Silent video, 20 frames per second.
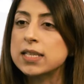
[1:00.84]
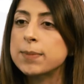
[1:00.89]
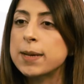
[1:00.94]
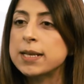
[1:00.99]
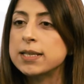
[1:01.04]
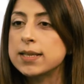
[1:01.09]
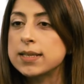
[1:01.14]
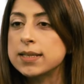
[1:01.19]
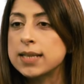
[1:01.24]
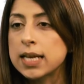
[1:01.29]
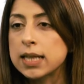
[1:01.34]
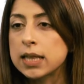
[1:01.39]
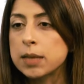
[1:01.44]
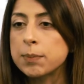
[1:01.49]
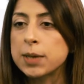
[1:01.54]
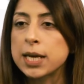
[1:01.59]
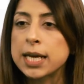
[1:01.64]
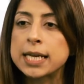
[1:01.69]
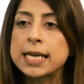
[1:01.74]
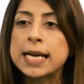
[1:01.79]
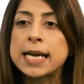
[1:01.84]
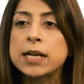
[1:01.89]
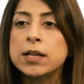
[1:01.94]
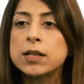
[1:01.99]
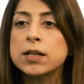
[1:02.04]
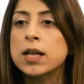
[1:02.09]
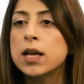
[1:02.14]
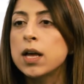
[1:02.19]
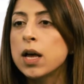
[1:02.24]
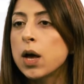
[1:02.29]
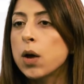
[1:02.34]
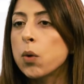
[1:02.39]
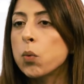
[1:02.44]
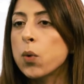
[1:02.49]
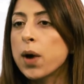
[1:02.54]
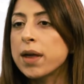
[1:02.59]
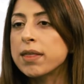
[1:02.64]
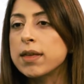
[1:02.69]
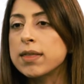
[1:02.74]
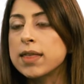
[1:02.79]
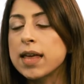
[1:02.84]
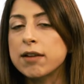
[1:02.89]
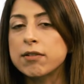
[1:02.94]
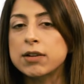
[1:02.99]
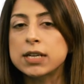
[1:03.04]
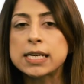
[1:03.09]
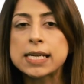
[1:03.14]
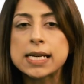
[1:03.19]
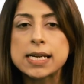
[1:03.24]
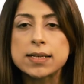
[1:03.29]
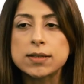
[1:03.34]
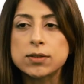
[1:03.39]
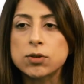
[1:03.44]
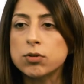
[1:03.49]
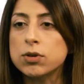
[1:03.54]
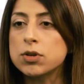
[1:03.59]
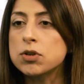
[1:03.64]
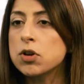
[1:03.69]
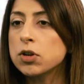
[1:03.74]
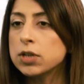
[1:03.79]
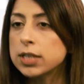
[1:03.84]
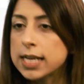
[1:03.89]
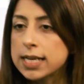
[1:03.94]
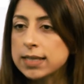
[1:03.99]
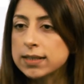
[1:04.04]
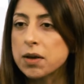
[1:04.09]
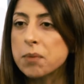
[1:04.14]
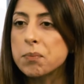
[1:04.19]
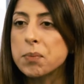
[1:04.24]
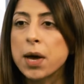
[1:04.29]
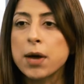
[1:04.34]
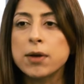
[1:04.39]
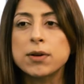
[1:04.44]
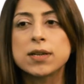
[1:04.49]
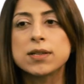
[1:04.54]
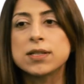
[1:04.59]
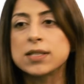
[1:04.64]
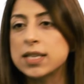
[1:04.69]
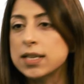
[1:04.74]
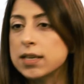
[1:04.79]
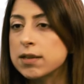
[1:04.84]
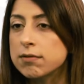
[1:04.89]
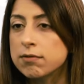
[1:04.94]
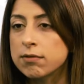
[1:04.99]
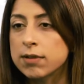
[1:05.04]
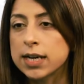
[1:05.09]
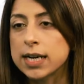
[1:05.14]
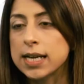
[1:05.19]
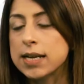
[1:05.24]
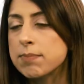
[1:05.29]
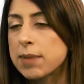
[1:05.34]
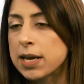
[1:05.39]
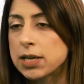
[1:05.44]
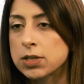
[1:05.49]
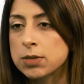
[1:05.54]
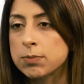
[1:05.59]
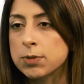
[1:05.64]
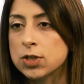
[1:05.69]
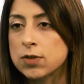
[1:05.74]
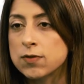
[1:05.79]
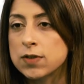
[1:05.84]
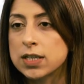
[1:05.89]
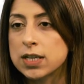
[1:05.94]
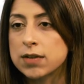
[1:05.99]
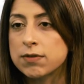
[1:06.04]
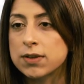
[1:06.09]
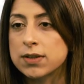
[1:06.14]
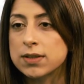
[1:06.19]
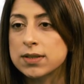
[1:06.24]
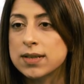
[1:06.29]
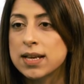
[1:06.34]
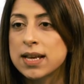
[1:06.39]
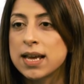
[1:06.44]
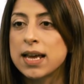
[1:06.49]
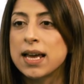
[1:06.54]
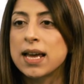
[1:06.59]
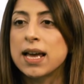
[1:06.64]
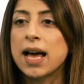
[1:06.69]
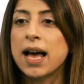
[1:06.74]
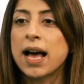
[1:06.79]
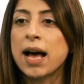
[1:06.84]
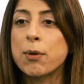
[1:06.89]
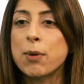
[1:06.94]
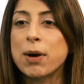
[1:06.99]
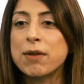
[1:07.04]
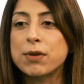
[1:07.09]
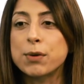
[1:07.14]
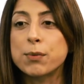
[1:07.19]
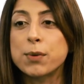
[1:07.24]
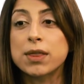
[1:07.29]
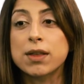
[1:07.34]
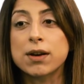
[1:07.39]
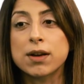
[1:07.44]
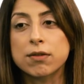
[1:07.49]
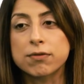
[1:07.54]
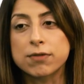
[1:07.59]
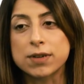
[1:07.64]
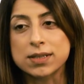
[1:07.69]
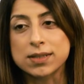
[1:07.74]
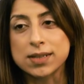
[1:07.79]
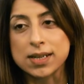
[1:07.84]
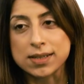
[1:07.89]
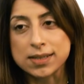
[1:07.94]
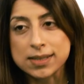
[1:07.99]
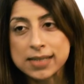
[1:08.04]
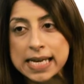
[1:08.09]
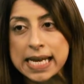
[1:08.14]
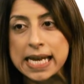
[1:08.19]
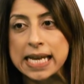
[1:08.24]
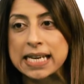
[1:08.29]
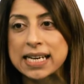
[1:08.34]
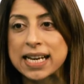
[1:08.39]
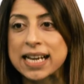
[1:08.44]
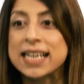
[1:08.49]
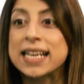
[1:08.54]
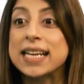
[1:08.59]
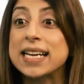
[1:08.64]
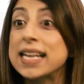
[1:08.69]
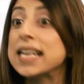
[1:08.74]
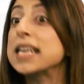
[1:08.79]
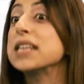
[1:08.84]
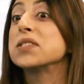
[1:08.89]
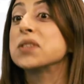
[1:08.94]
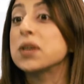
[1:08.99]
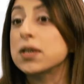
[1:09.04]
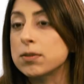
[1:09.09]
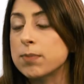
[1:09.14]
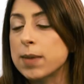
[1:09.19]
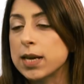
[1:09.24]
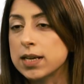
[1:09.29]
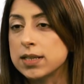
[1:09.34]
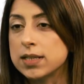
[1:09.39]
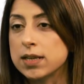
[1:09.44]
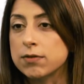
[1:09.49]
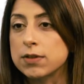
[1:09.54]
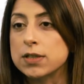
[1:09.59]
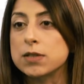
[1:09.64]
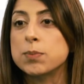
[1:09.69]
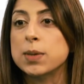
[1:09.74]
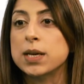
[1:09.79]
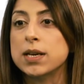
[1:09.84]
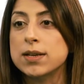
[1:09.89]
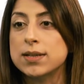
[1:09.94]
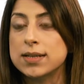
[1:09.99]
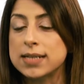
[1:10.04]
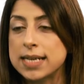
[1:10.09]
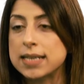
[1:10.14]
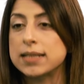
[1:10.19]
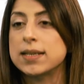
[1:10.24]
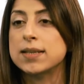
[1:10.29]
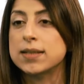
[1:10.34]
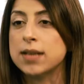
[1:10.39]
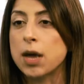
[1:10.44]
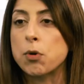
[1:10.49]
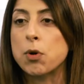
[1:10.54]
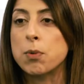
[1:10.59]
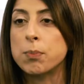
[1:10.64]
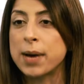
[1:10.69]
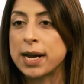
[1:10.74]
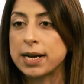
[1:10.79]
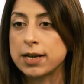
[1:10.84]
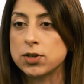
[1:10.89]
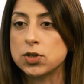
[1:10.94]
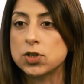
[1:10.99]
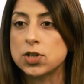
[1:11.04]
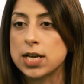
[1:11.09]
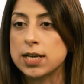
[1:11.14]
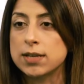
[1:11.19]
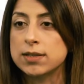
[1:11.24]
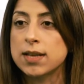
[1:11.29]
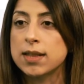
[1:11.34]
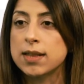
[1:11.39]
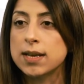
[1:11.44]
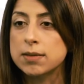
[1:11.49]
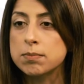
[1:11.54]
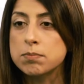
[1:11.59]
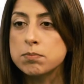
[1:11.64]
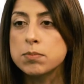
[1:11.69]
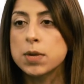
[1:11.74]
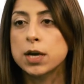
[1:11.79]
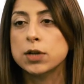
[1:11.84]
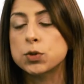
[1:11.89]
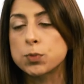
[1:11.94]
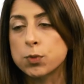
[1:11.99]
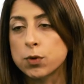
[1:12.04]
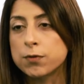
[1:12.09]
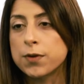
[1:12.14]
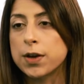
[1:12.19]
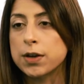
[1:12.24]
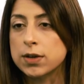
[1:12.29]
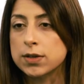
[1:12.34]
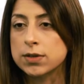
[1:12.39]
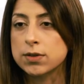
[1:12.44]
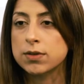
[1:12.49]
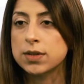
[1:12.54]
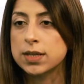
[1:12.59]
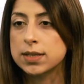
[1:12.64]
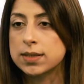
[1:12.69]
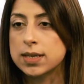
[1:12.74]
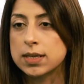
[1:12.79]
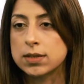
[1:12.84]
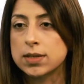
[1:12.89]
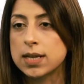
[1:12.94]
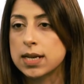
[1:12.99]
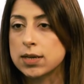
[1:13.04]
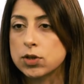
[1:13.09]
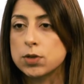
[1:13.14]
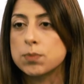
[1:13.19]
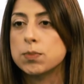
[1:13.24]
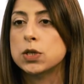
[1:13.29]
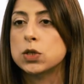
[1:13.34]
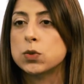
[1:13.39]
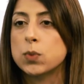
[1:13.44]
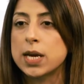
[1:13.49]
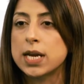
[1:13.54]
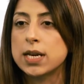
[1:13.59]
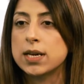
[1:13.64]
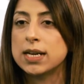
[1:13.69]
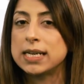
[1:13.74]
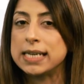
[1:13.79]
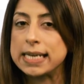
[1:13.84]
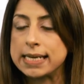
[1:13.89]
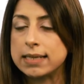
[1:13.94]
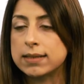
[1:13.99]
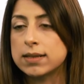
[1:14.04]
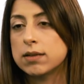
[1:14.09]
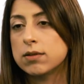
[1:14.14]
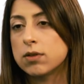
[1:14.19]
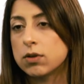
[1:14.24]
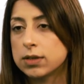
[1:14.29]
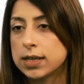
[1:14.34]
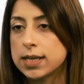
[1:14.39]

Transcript: expenses hit the P&L, whether they're a lease or a non-lease component didn't really make too much of a difference. However, with IFRS 16, clearly it does make a difference because leases go on balance sheets. So there's much more focus on this distinction between lease and